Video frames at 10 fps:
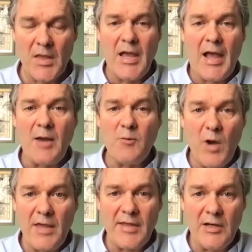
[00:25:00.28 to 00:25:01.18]
And
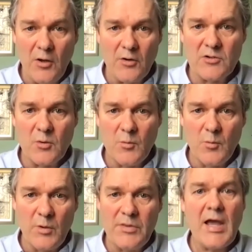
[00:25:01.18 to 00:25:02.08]
where they looked
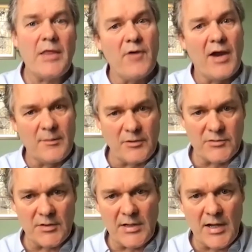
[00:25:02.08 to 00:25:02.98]
were the other animals
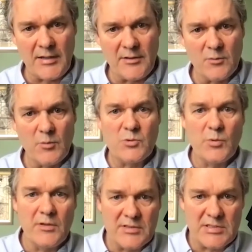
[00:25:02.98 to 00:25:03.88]
on the island, which
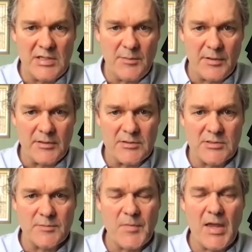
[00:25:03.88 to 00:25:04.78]
were the
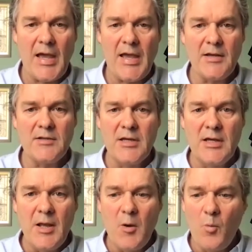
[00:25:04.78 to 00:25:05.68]
seabirds. And
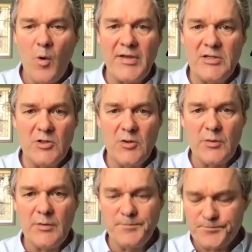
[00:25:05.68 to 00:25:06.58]
what they
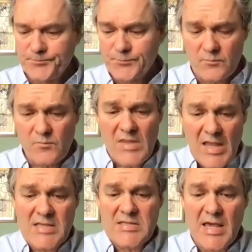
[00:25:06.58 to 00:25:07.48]
do
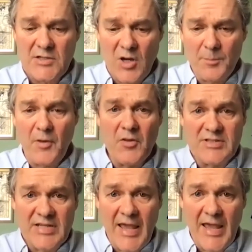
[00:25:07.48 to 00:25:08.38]
is they jump on the
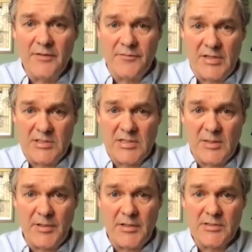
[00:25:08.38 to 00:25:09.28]
tail of these
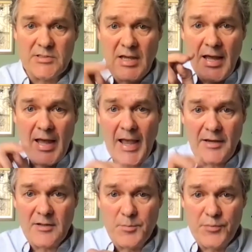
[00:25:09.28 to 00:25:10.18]
seabirds
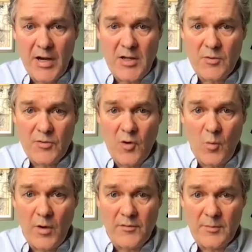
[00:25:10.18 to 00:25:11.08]
and break through
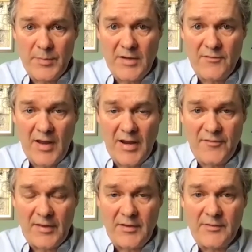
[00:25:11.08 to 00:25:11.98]
one of the big flight
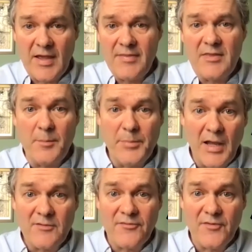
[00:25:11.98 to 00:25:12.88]
feathers, and then the
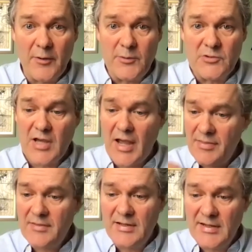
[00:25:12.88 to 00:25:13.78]
blood flows, and
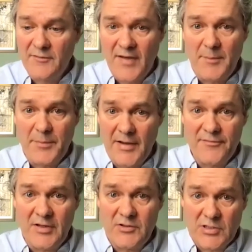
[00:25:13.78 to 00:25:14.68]
then the little vampire
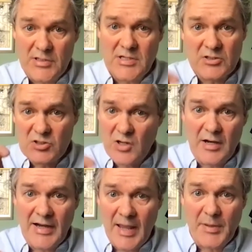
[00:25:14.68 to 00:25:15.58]
finches start
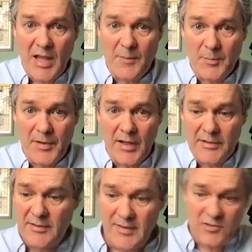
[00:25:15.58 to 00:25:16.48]
lapping up the blood,
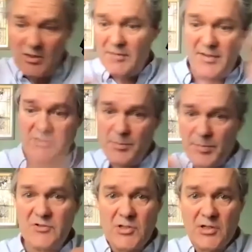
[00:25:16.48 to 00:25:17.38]
and there's a bit
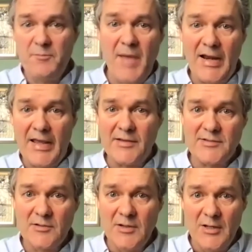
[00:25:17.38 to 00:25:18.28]
of a sort of melee
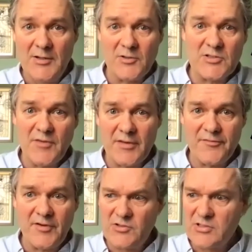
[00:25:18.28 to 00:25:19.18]
as lots of other
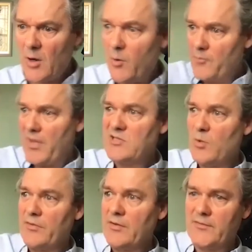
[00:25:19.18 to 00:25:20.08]
finches go, oh, there's
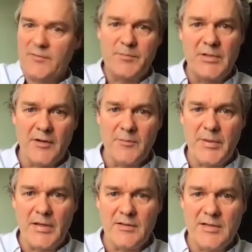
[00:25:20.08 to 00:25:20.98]
one that's
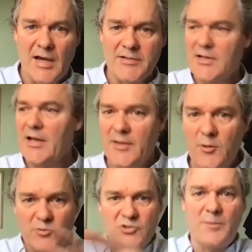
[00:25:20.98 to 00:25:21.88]
been cut, and they
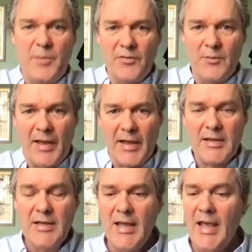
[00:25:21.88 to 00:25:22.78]
all jump on the back.
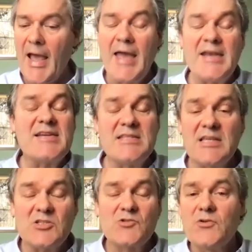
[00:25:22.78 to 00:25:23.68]
And it is
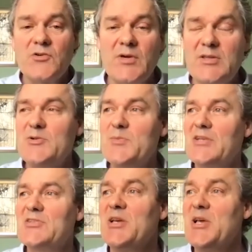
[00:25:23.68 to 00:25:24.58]
extraordinary that you
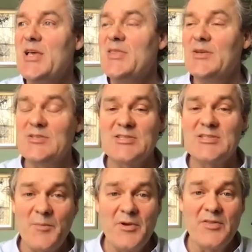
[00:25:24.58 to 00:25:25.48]
mentioned it, that
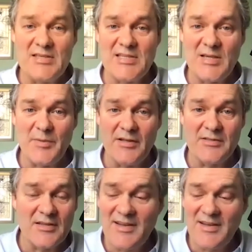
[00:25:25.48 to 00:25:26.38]
some of these
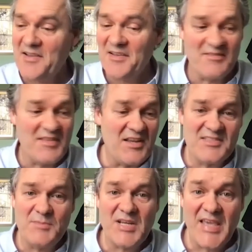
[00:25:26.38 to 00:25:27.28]
seabirds, they don't
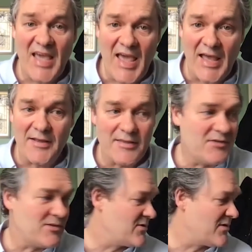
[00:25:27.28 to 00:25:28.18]
seem to care. They
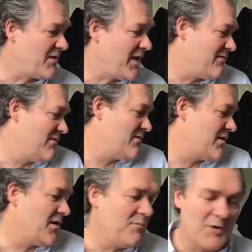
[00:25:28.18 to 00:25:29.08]
just sort of
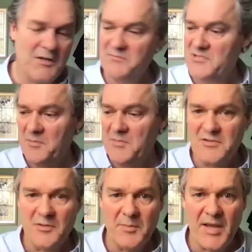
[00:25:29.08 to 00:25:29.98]
okay, well, somebody's
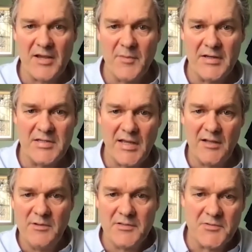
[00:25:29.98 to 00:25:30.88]
on the back of my tail,
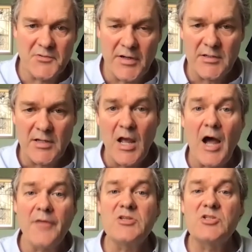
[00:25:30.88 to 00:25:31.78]
well, that's all right.
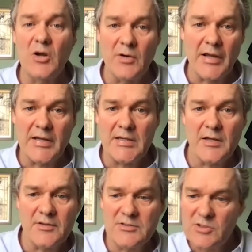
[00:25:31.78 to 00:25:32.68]
Others don't like it.
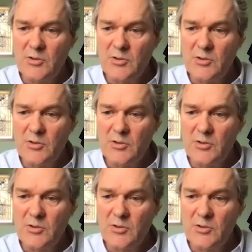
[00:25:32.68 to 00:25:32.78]
Others do